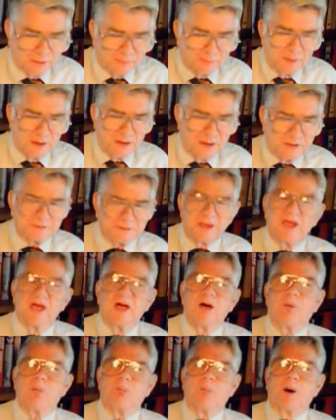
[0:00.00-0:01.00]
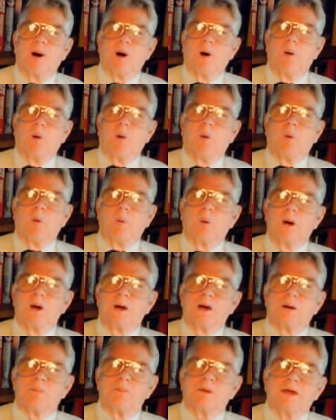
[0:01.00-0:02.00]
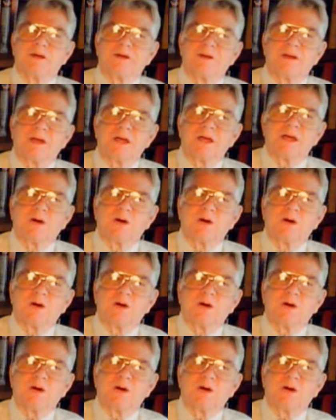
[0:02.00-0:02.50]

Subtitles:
a man that helped Paul. A man that